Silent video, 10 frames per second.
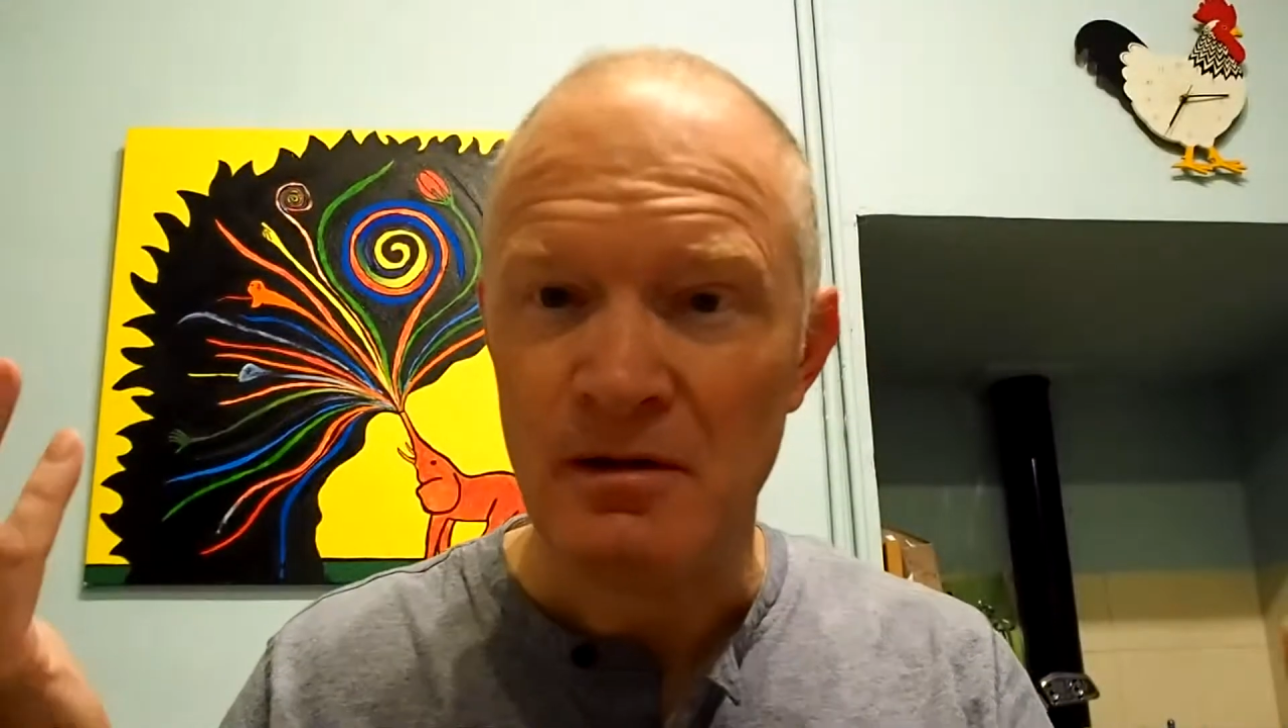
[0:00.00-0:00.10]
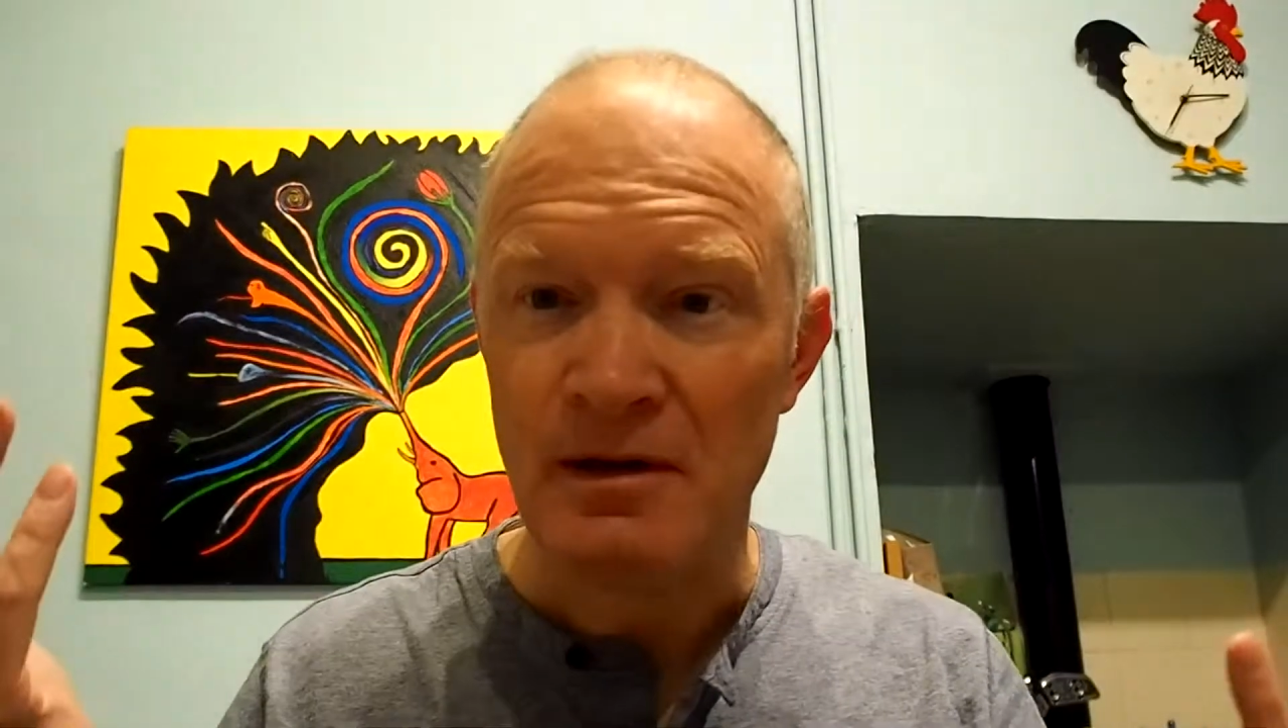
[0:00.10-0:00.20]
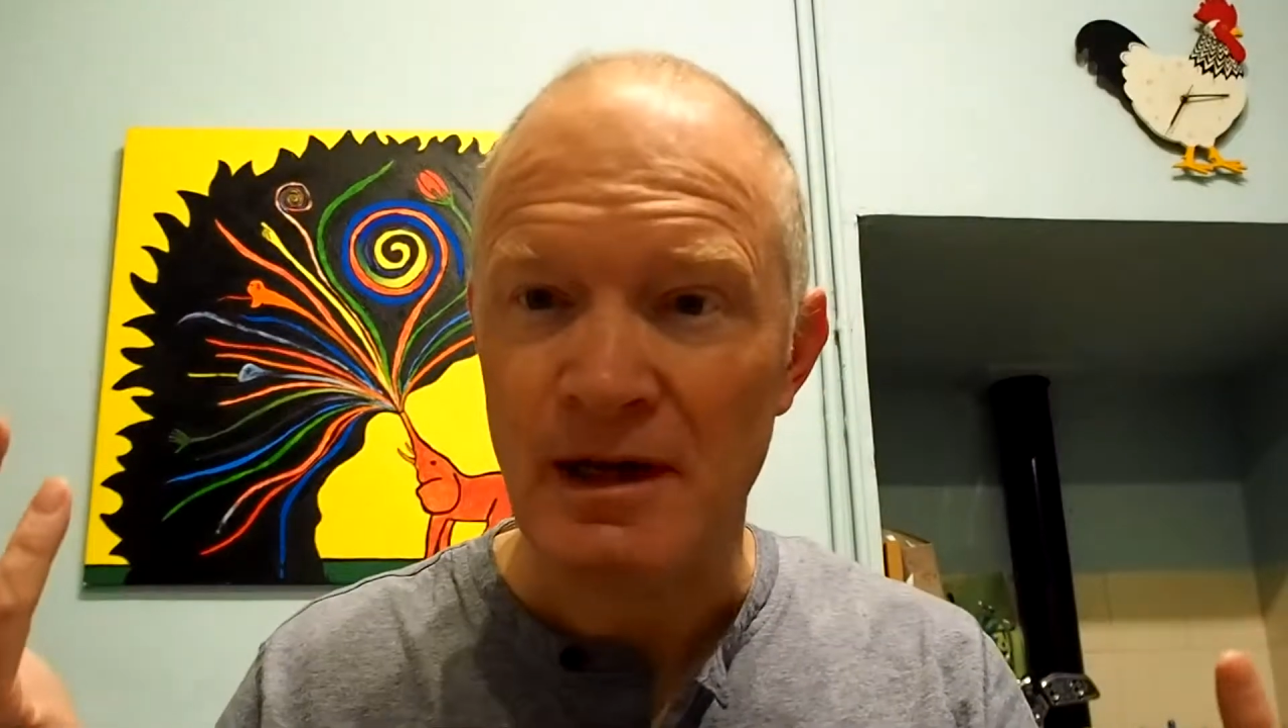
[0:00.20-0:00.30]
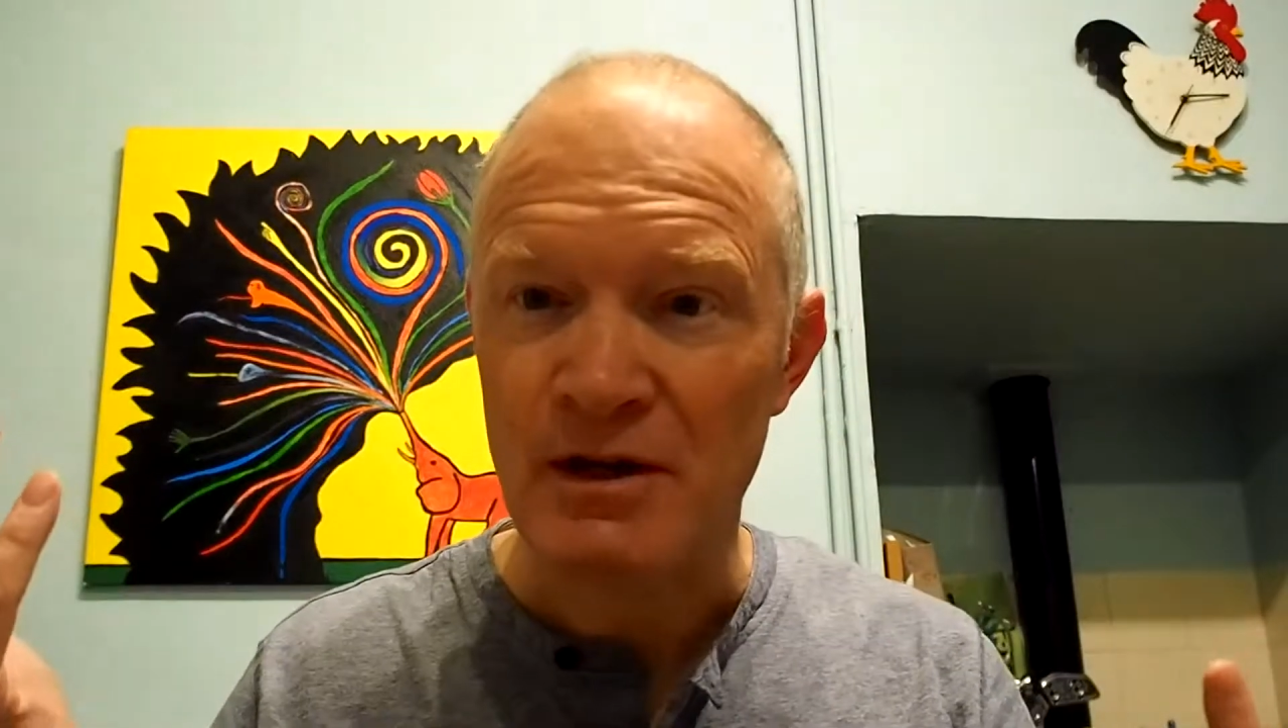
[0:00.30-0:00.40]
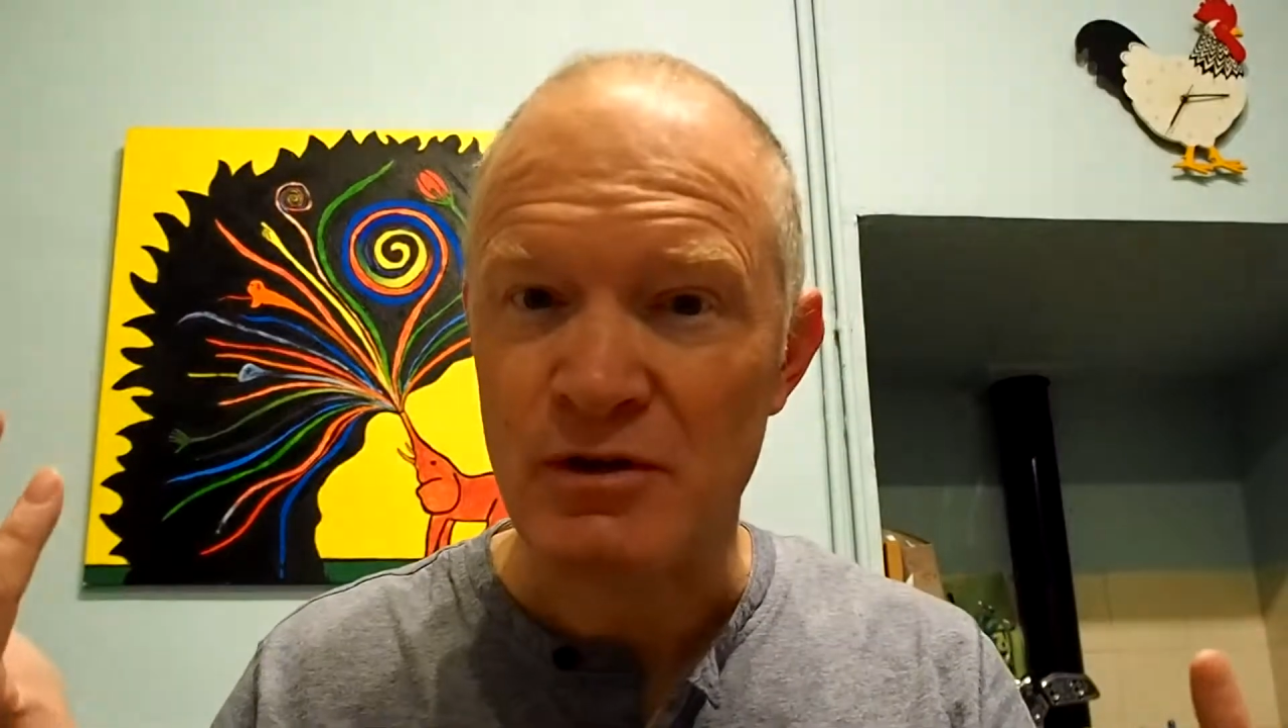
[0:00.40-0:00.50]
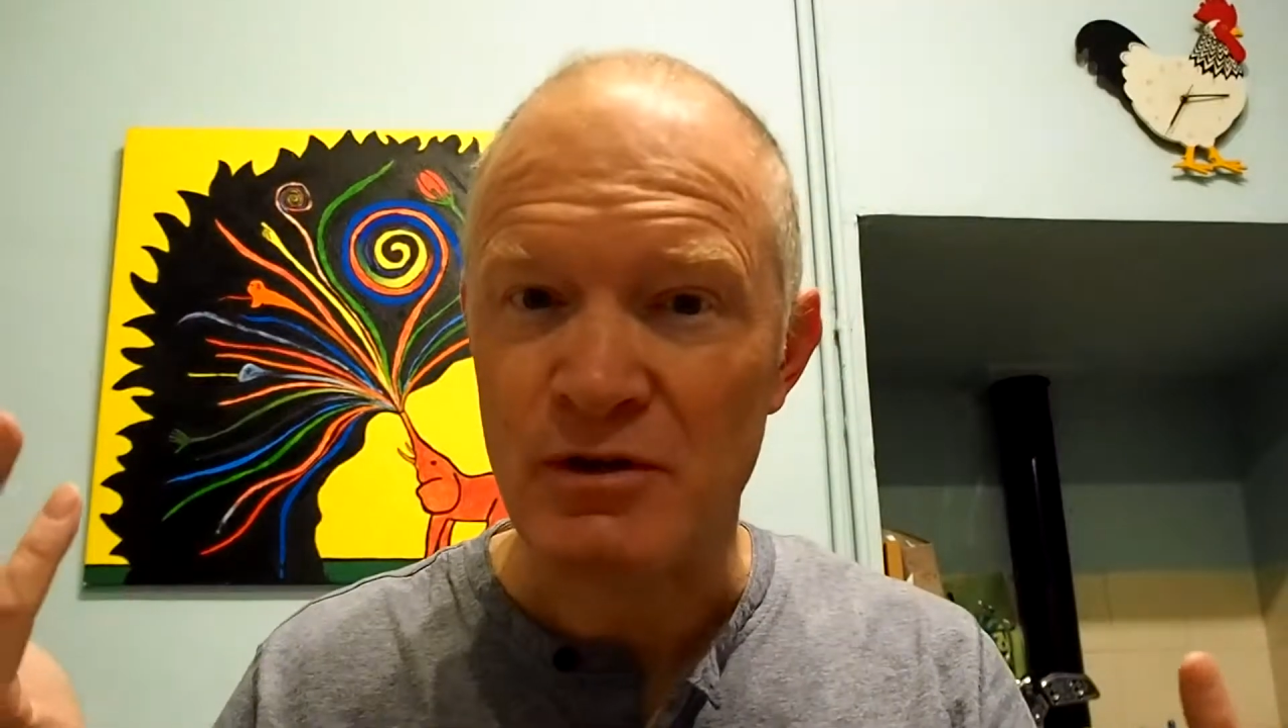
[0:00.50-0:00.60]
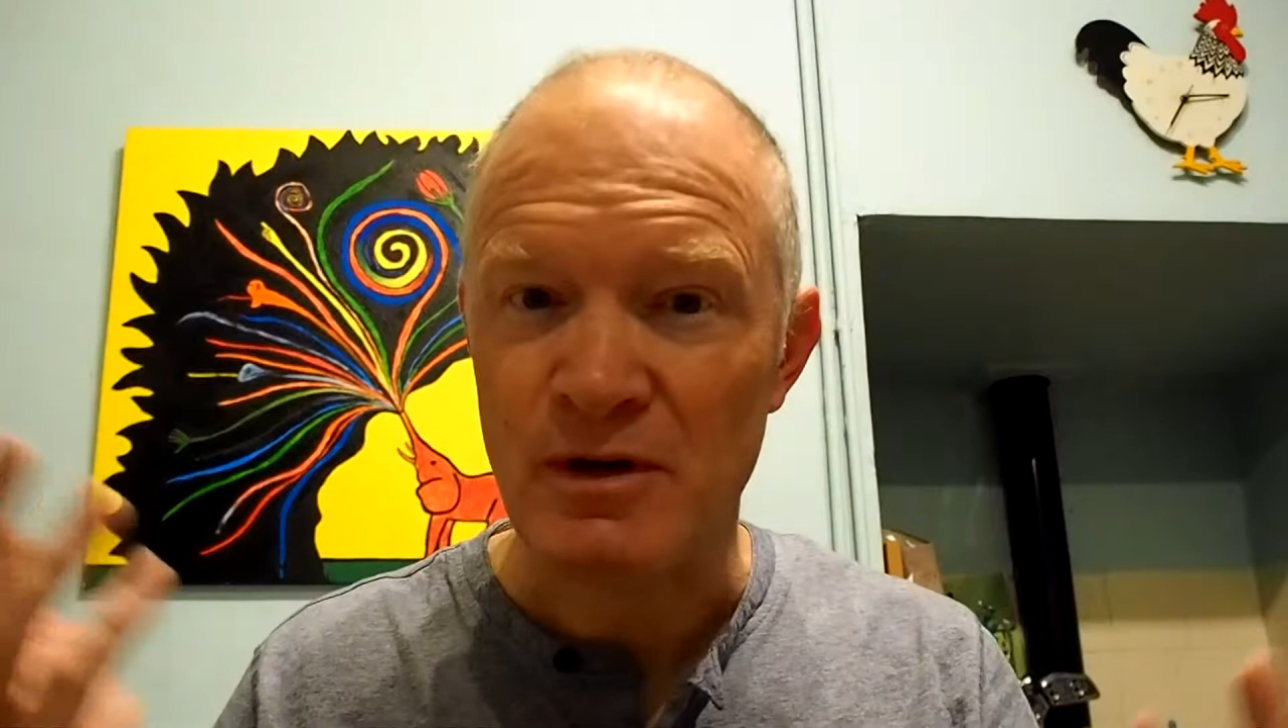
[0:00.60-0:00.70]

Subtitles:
extra